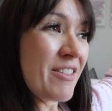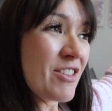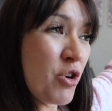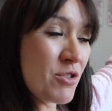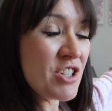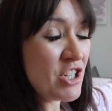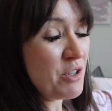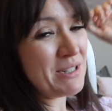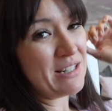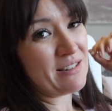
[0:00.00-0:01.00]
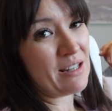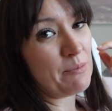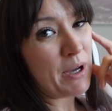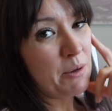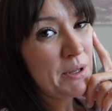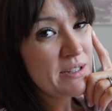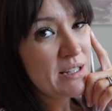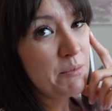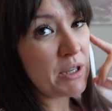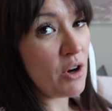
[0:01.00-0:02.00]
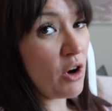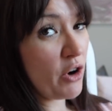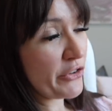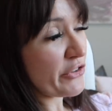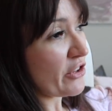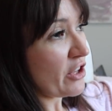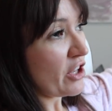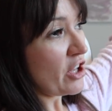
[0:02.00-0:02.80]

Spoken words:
continuity is going to bug me, isn't it? Because